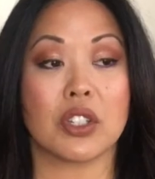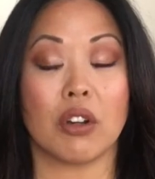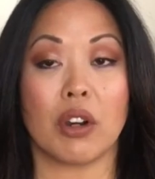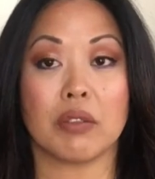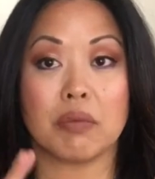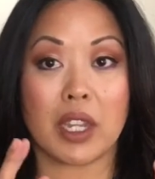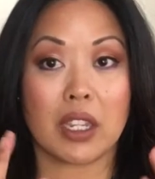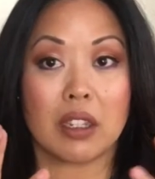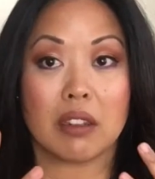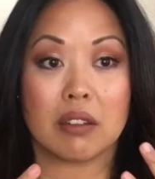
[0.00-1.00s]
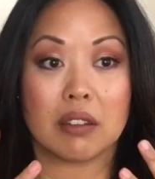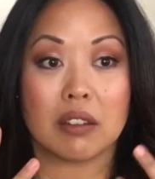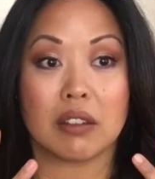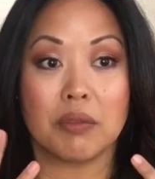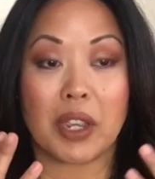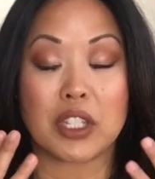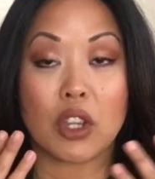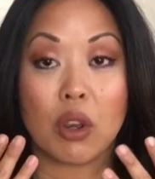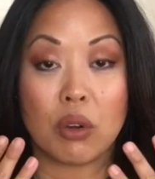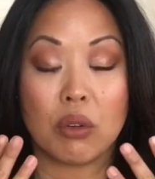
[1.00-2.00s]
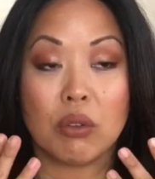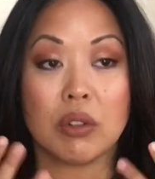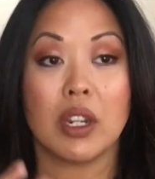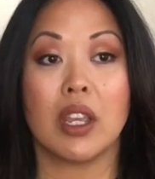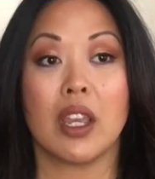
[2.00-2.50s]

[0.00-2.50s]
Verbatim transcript: So like my tone